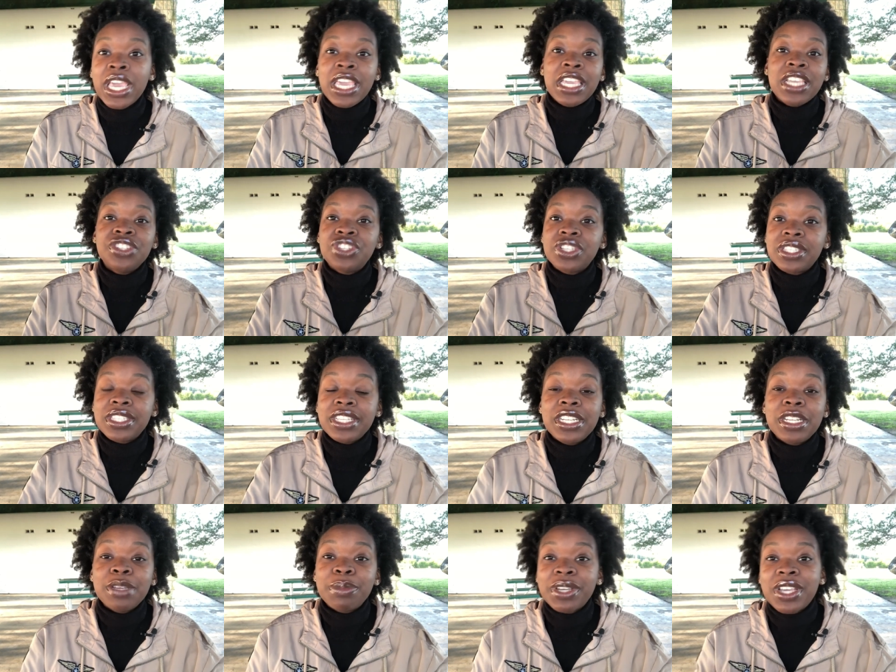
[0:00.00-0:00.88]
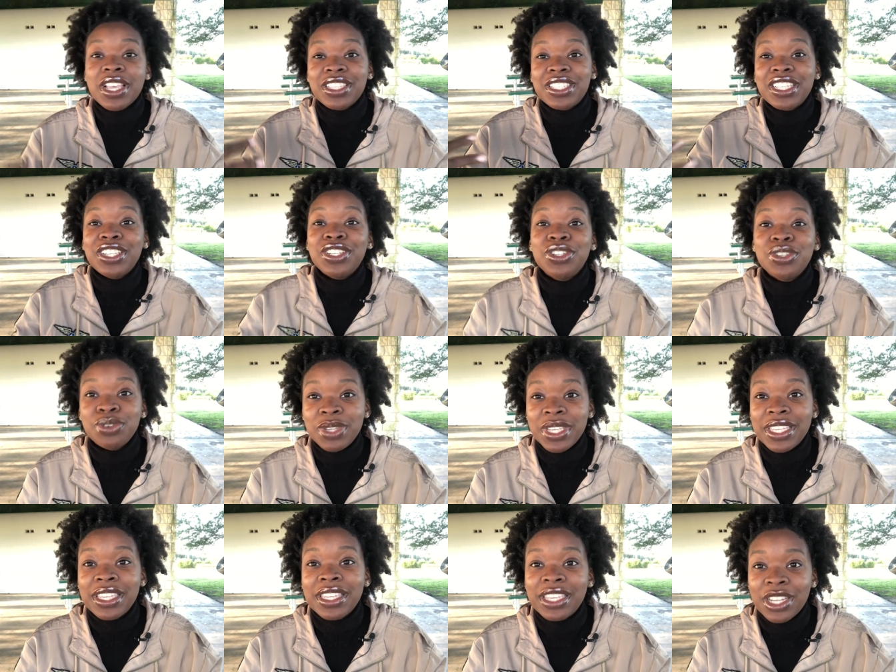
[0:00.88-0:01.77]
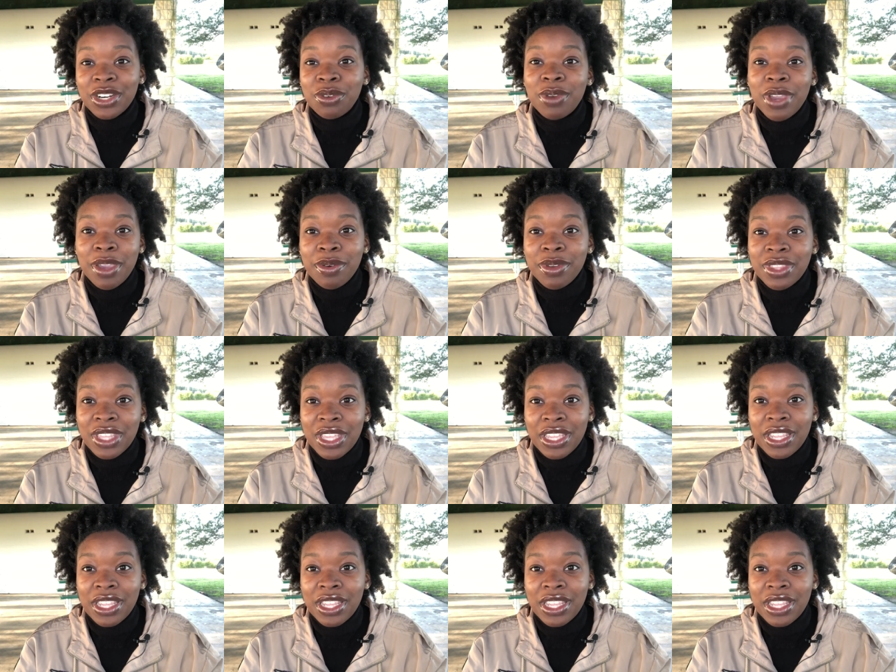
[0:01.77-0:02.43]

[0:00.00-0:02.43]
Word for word: He just did it because he knew he could get away with it